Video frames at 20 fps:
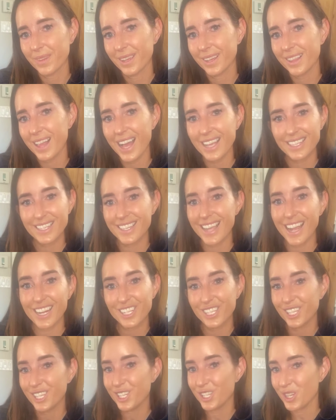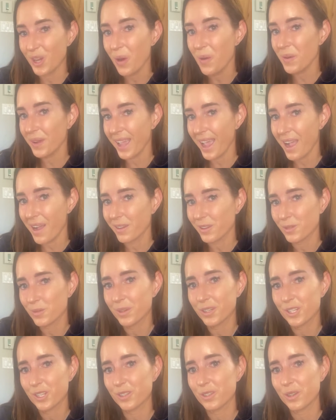glasses actually don't count
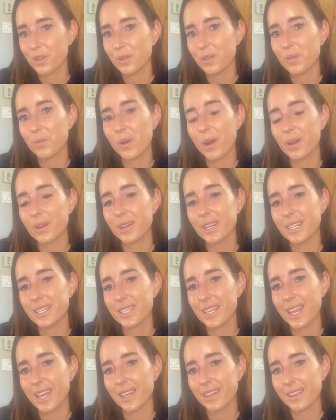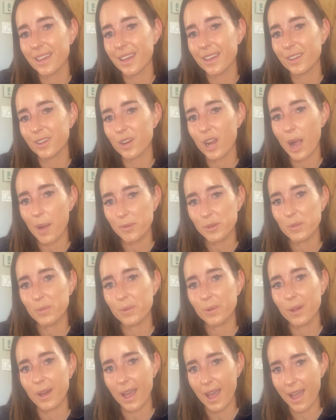towards your total water intake that you're
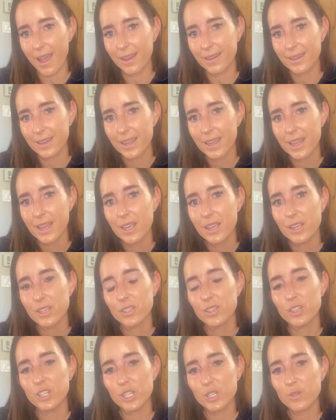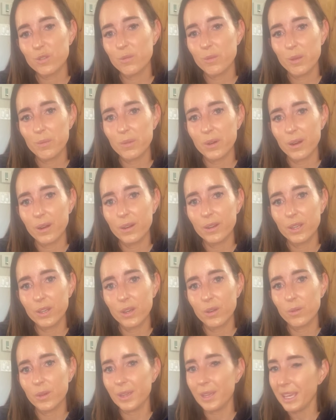optimal at. So just remember, you
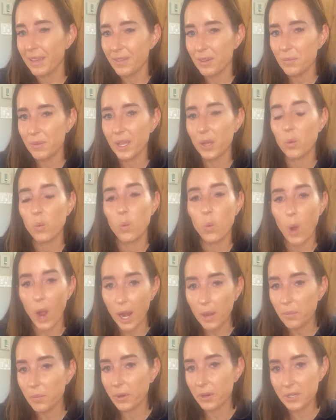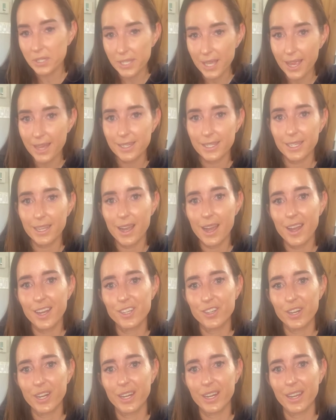know, even being 1%
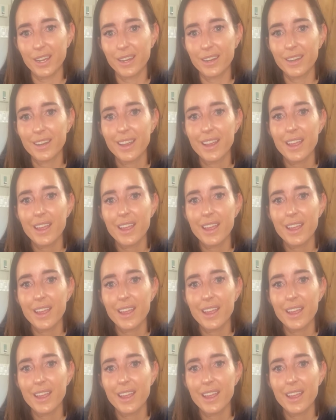dehydrated